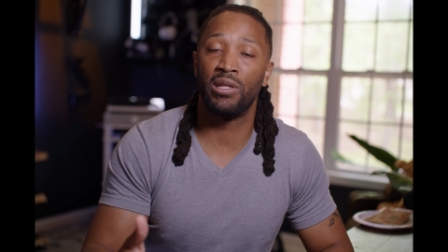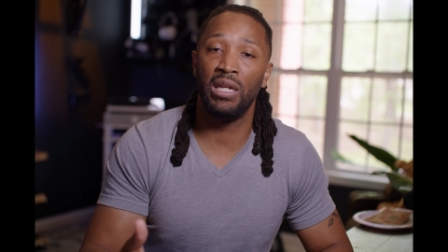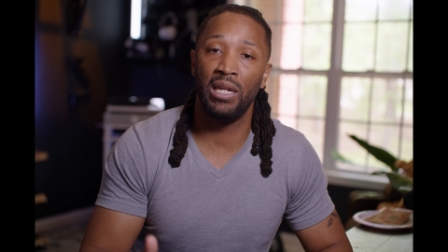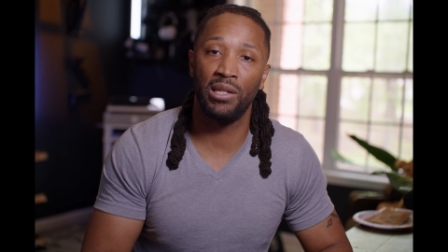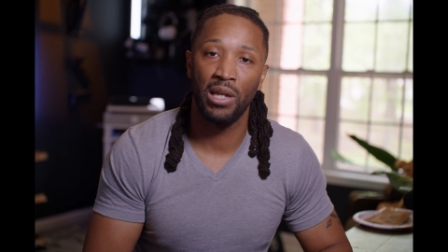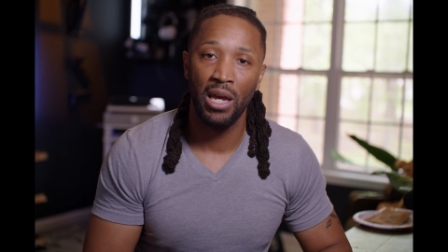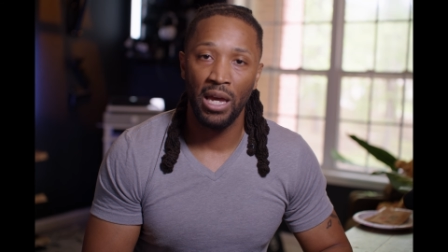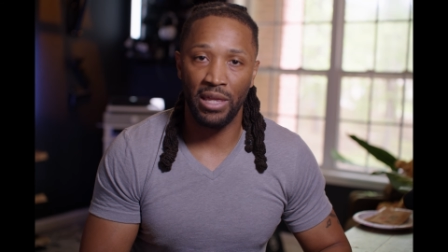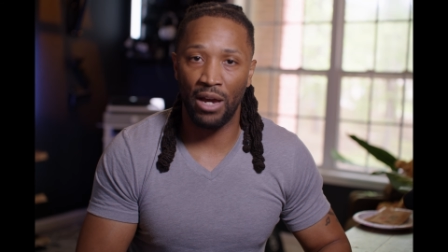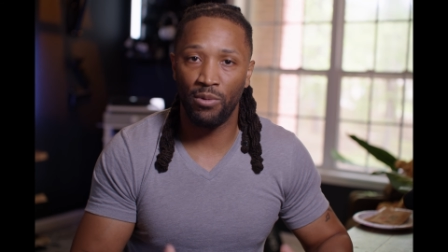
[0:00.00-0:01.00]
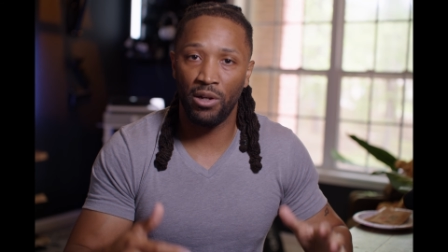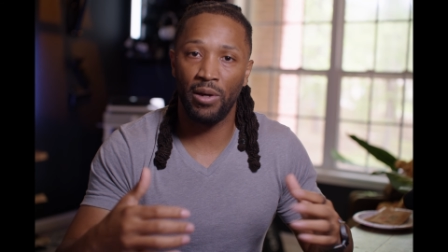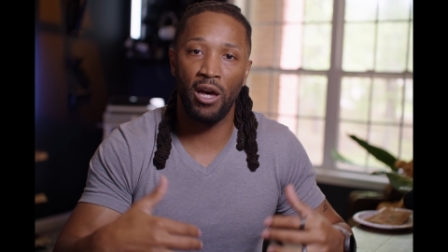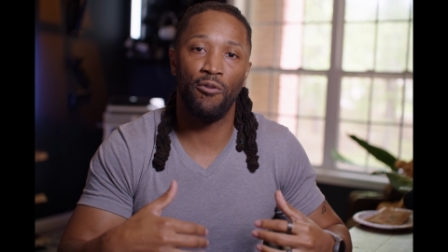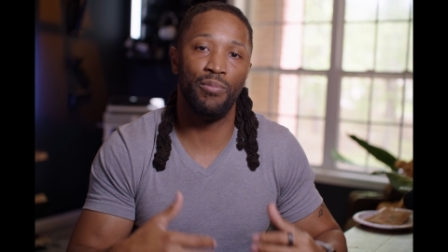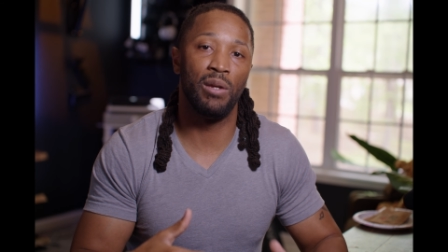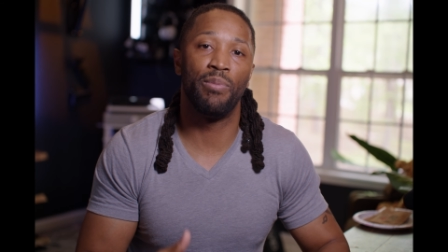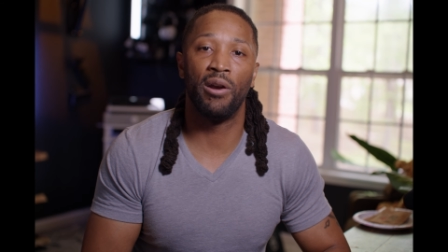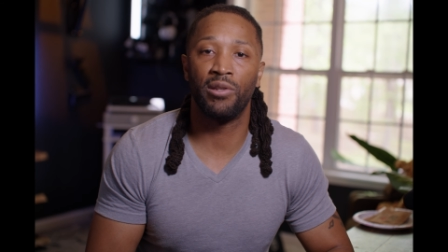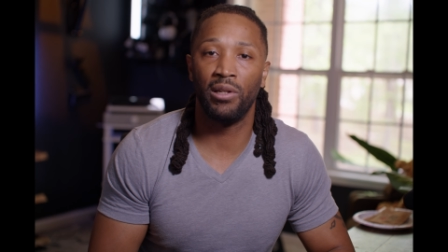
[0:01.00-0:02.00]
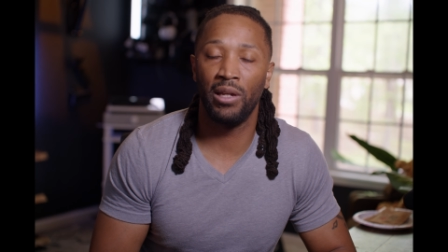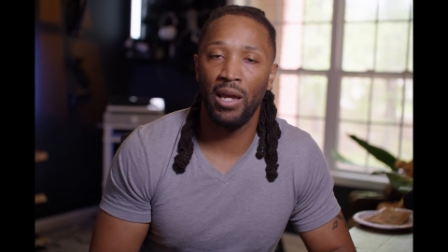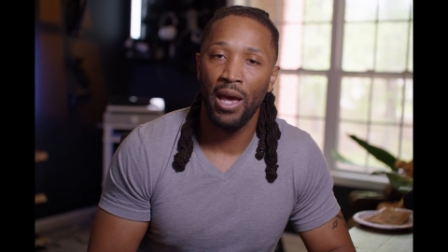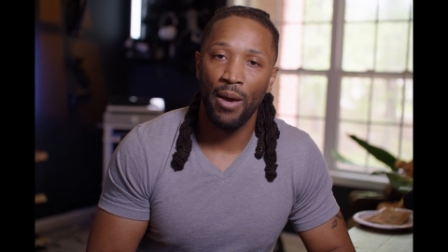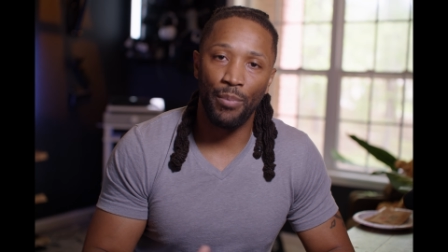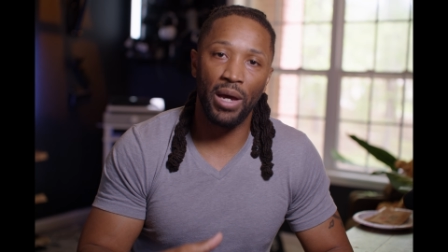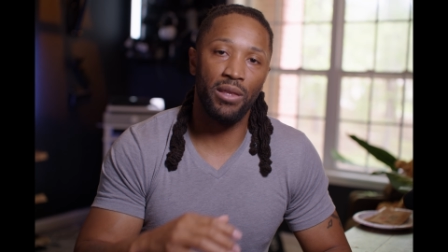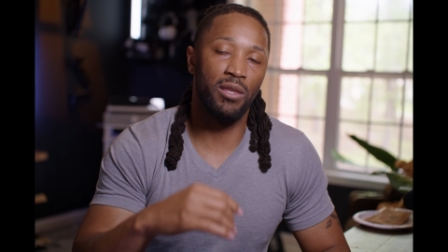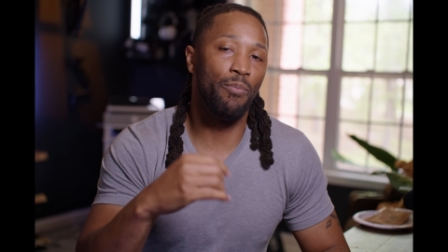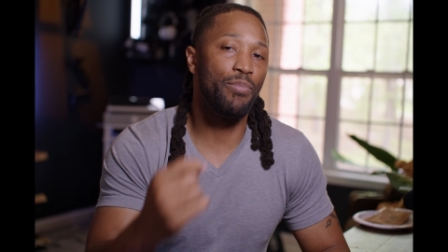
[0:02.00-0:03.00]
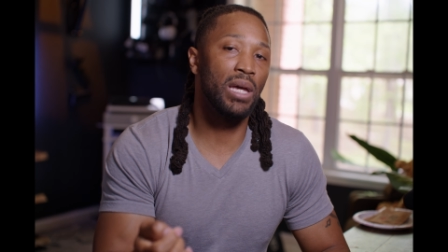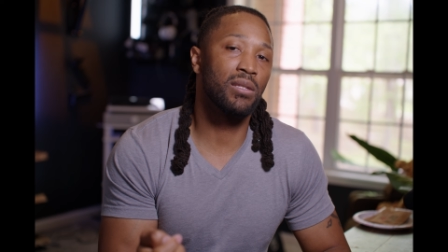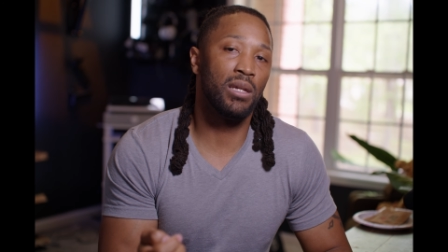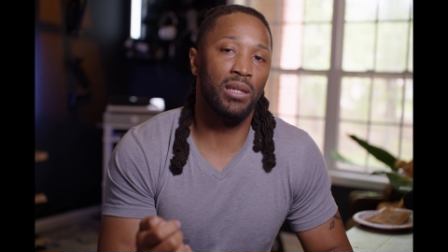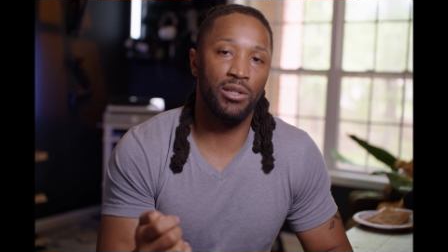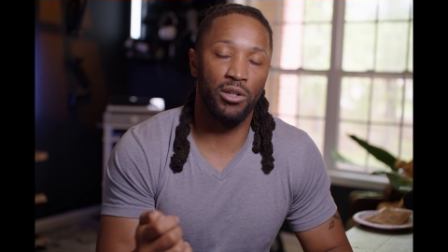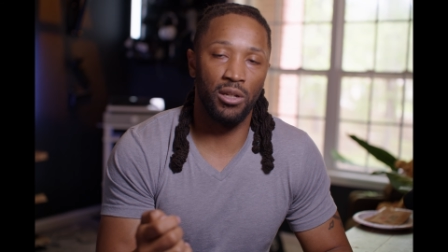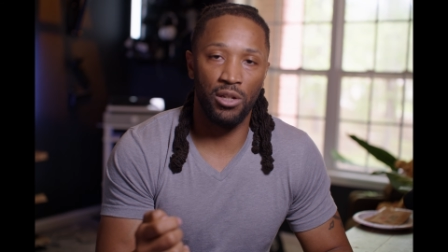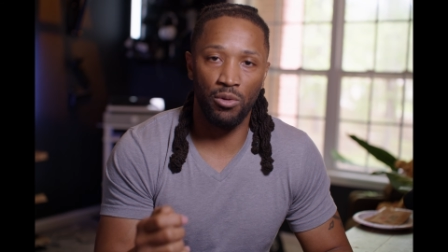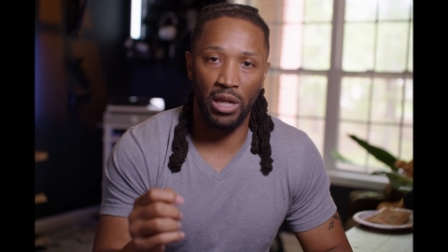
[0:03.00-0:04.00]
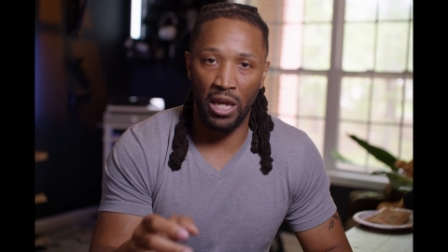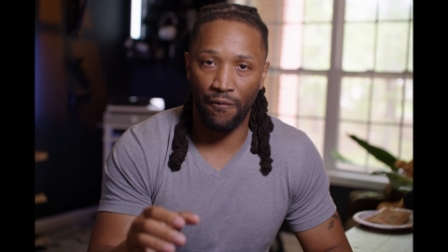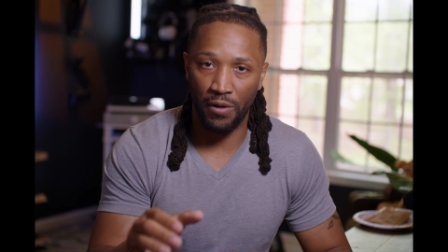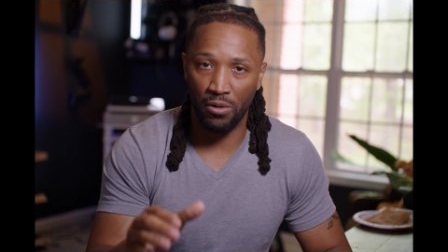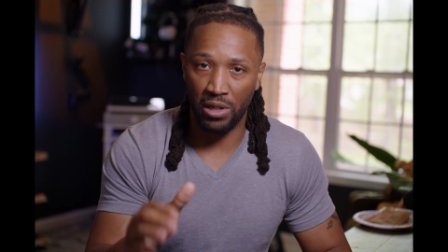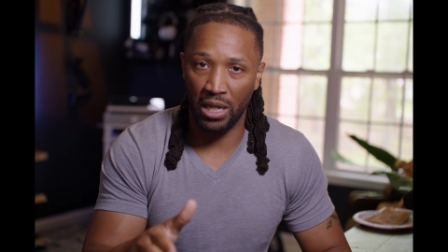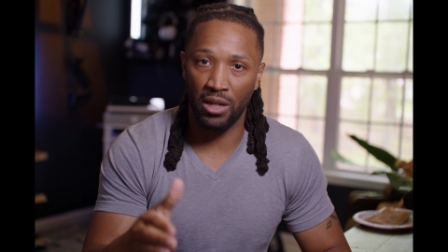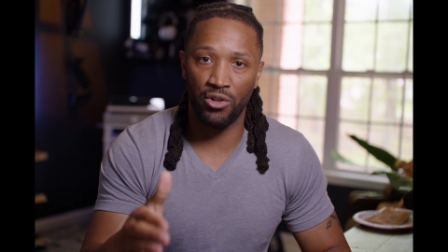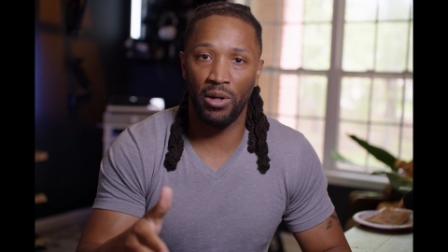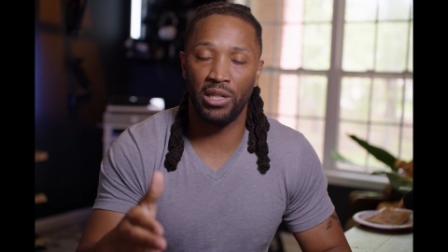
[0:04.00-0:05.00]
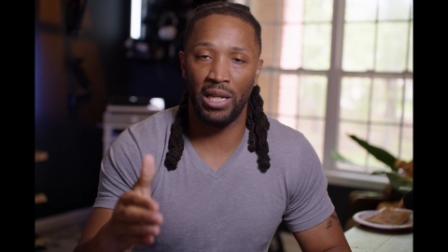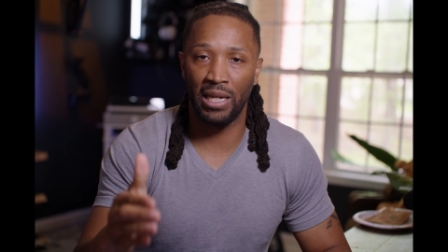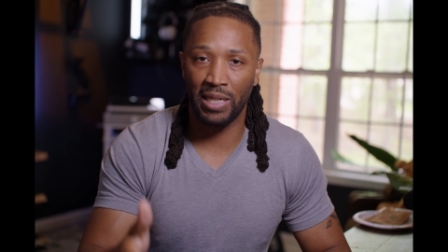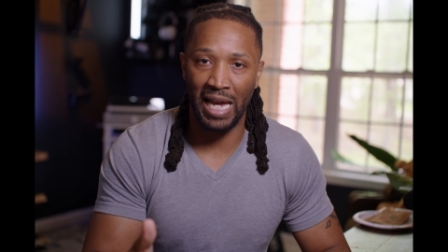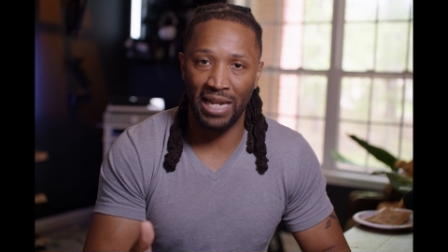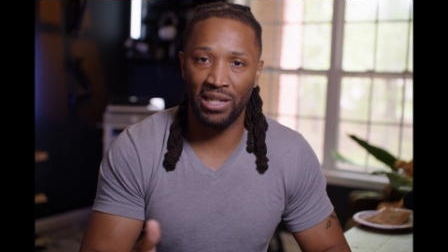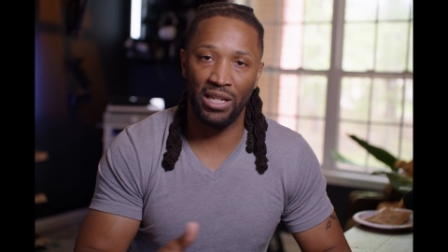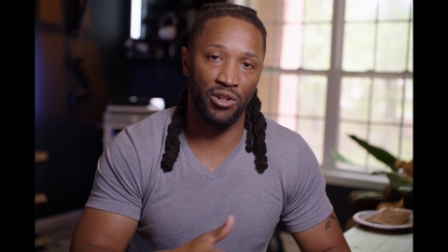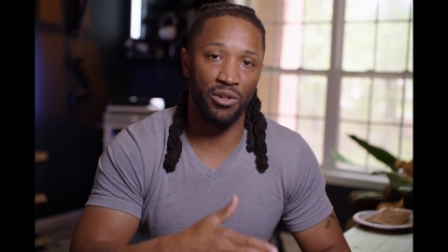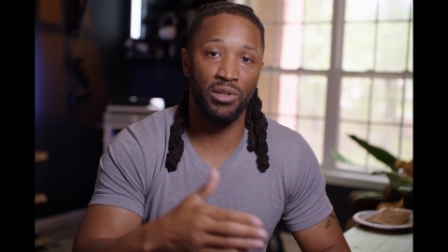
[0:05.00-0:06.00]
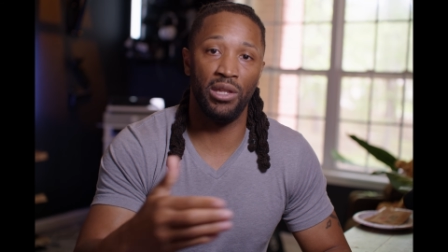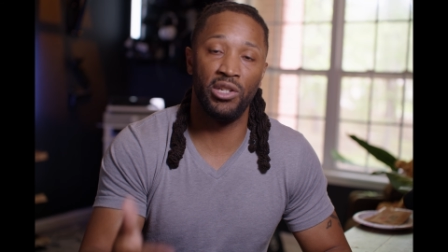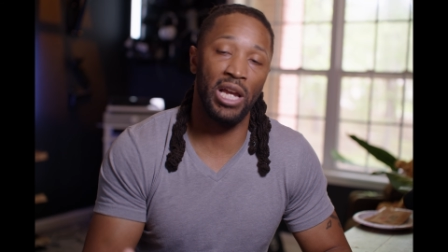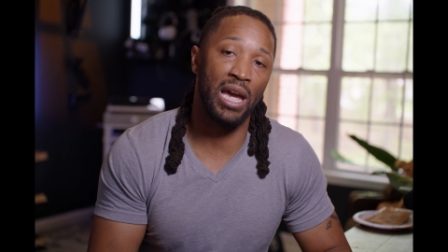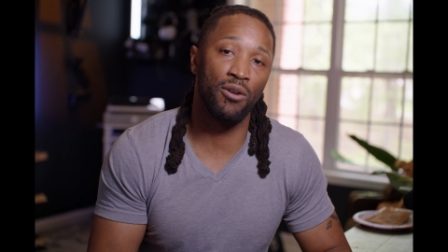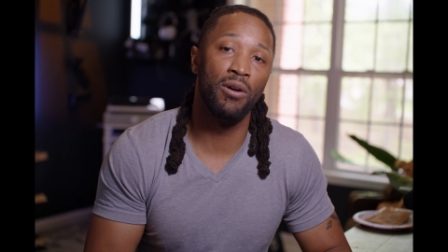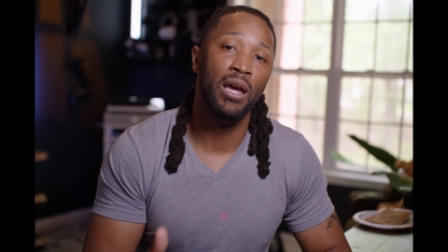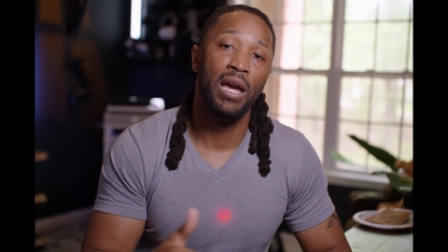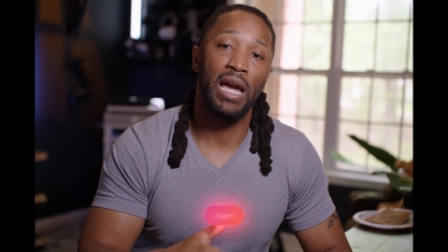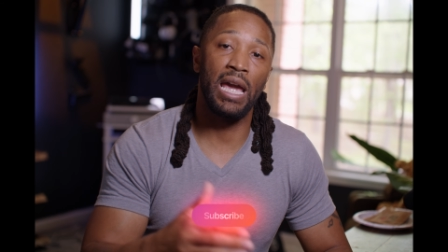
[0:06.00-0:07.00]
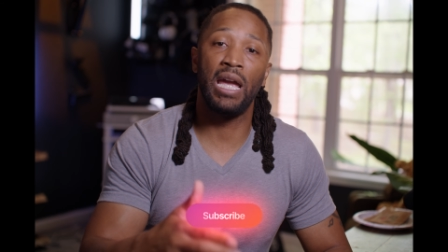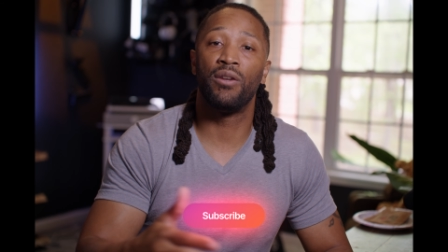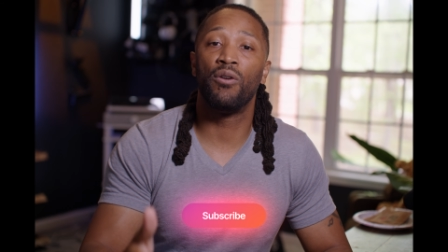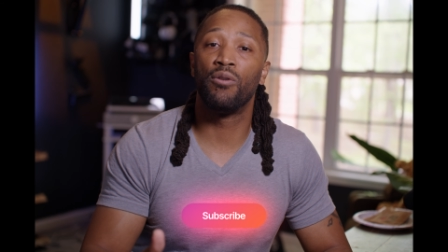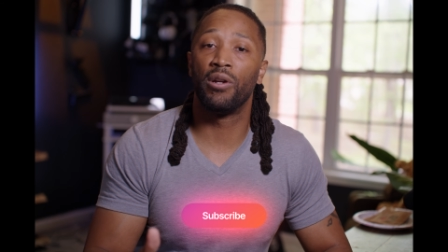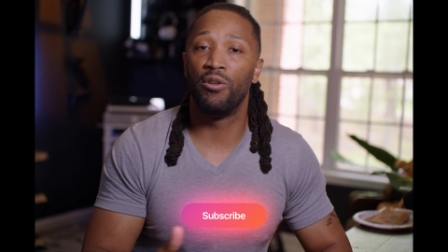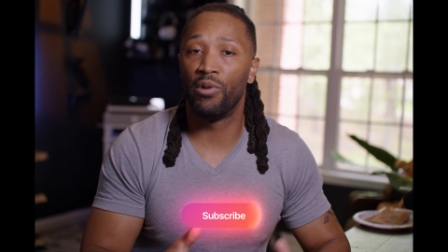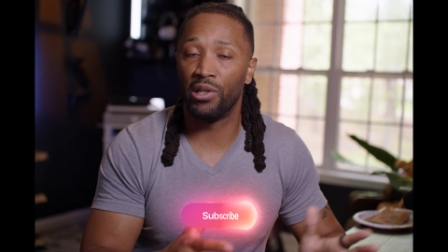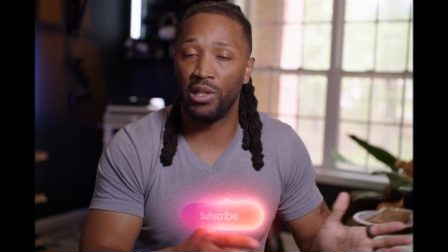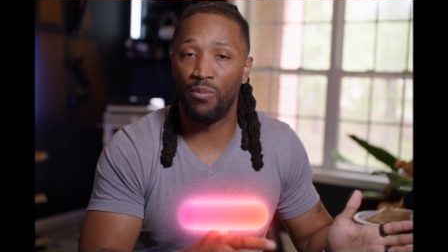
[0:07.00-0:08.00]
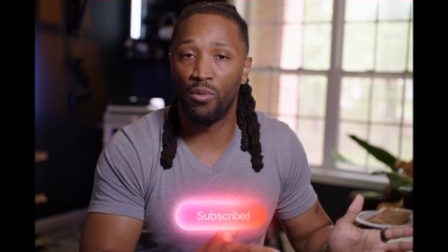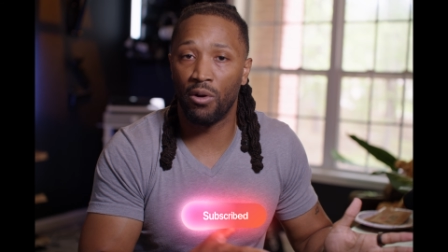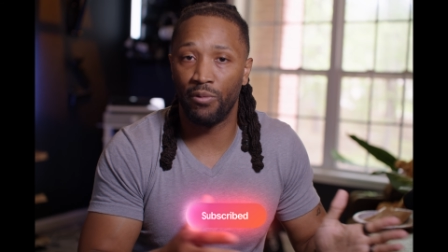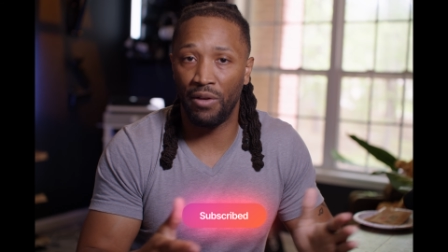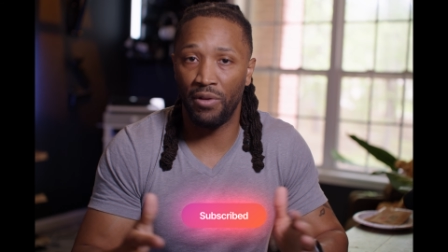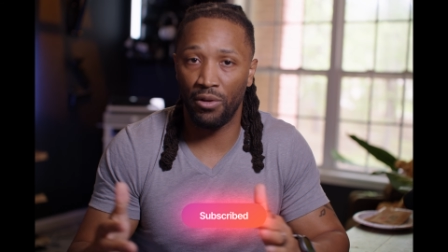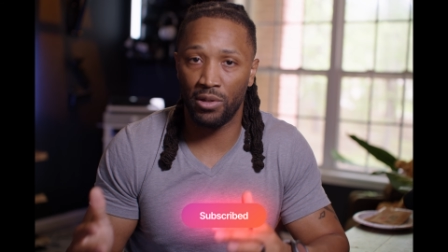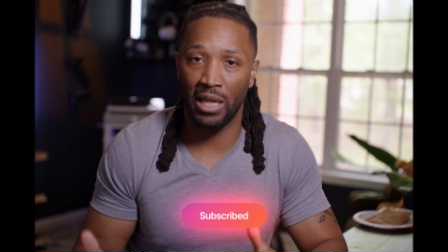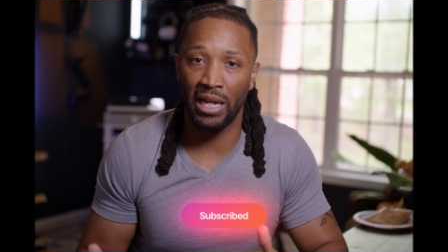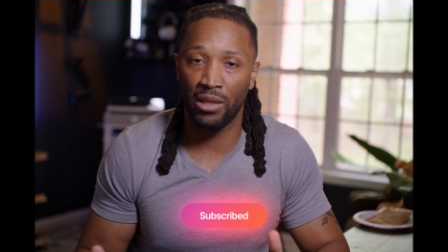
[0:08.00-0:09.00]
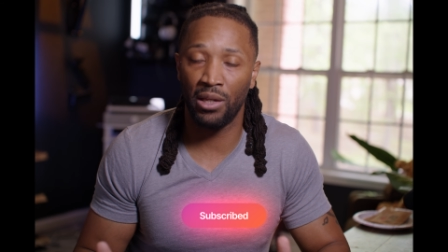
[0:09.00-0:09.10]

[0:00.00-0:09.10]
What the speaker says: these, that will help me personally. But the best thing that you can do if you did enjoy today's content and you're new to the channel and or you want to see more reviews like